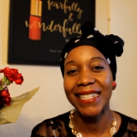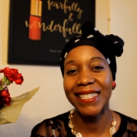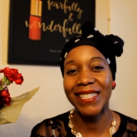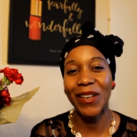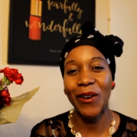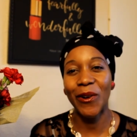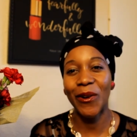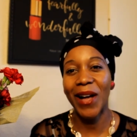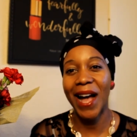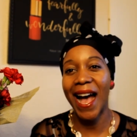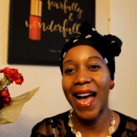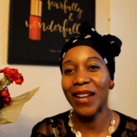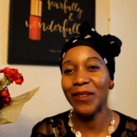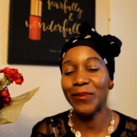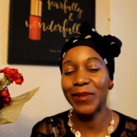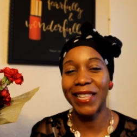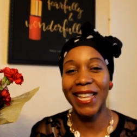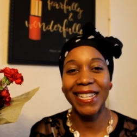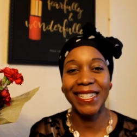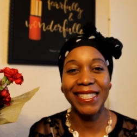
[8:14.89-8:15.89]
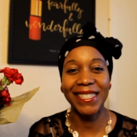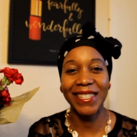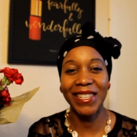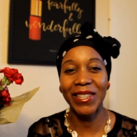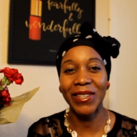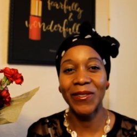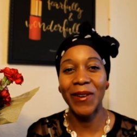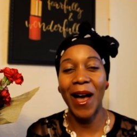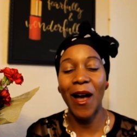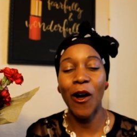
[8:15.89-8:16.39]
So God bless
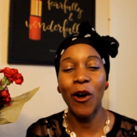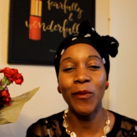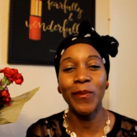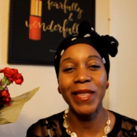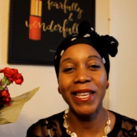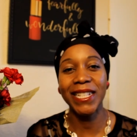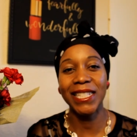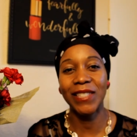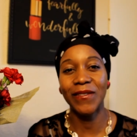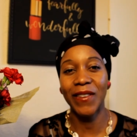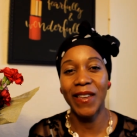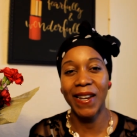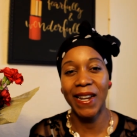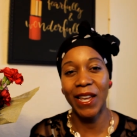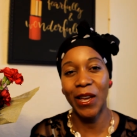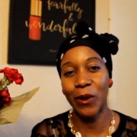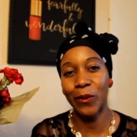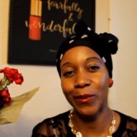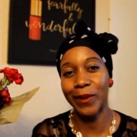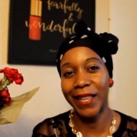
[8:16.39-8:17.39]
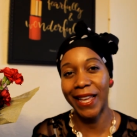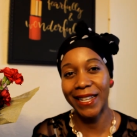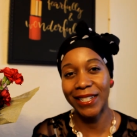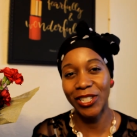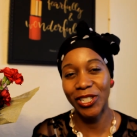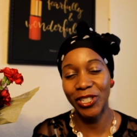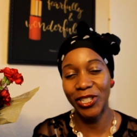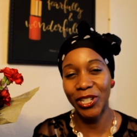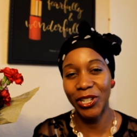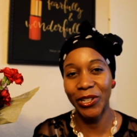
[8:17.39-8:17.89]
you. I hope this video
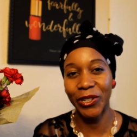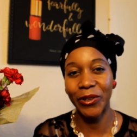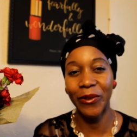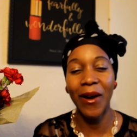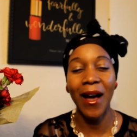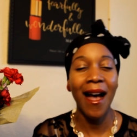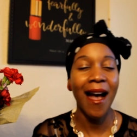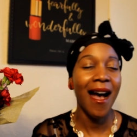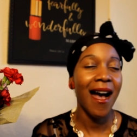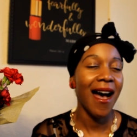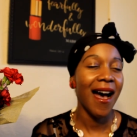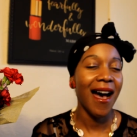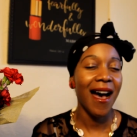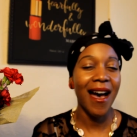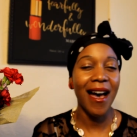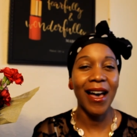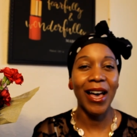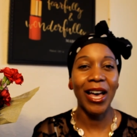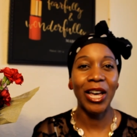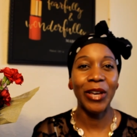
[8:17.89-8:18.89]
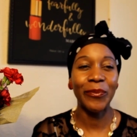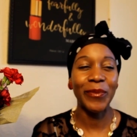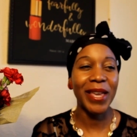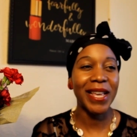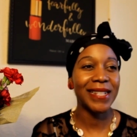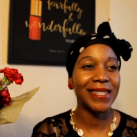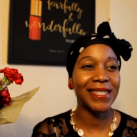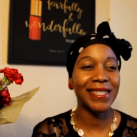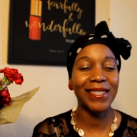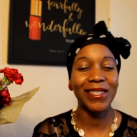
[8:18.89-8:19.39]
blessed you. Um,
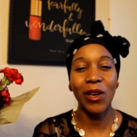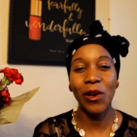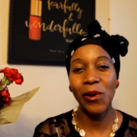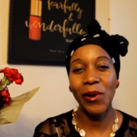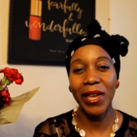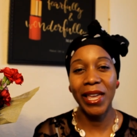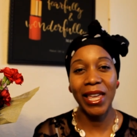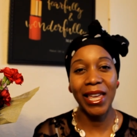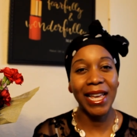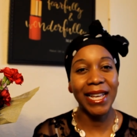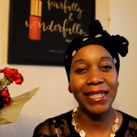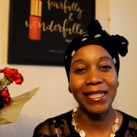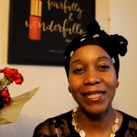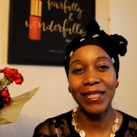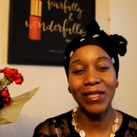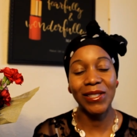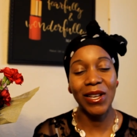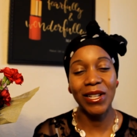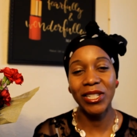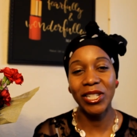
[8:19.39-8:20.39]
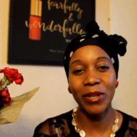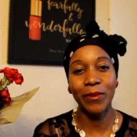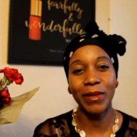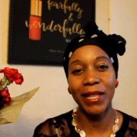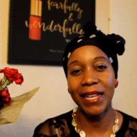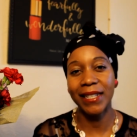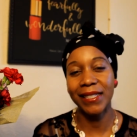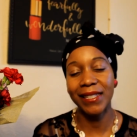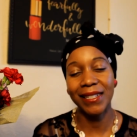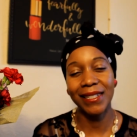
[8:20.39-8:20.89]
it's so it's such a
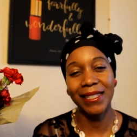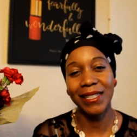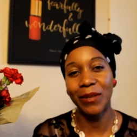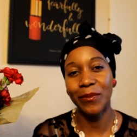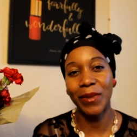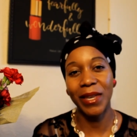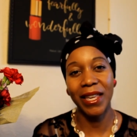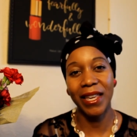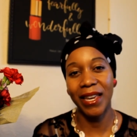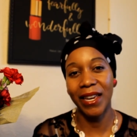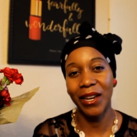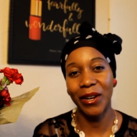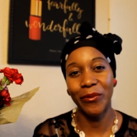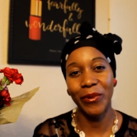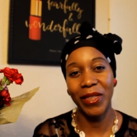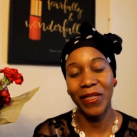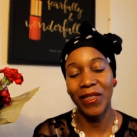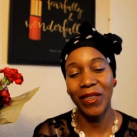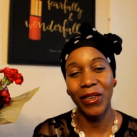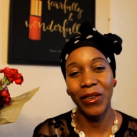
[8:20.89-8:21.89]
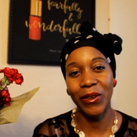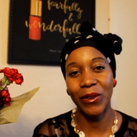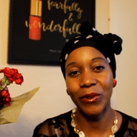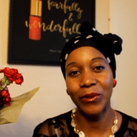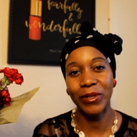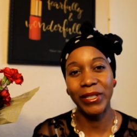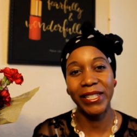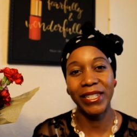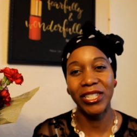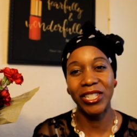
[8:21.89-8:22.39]
blessing to be here with
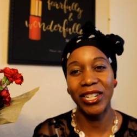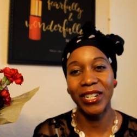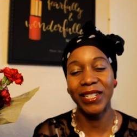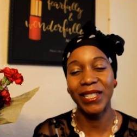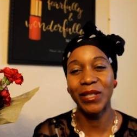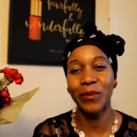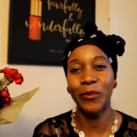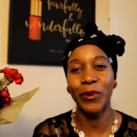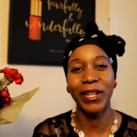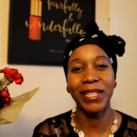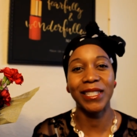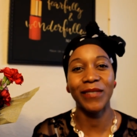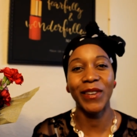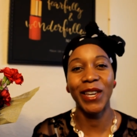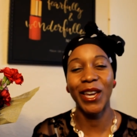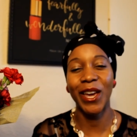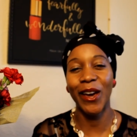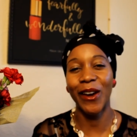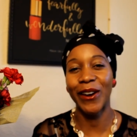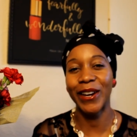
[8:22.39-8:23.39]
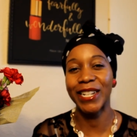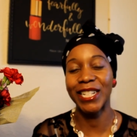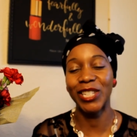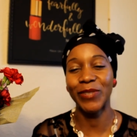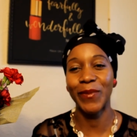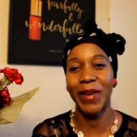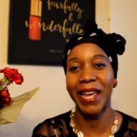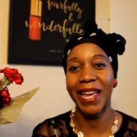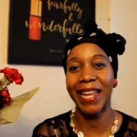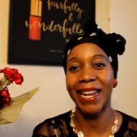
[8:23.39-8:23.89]
you to share some words of
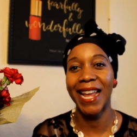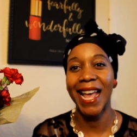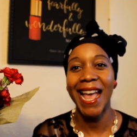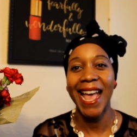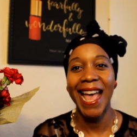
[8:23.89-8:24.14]
encouragement.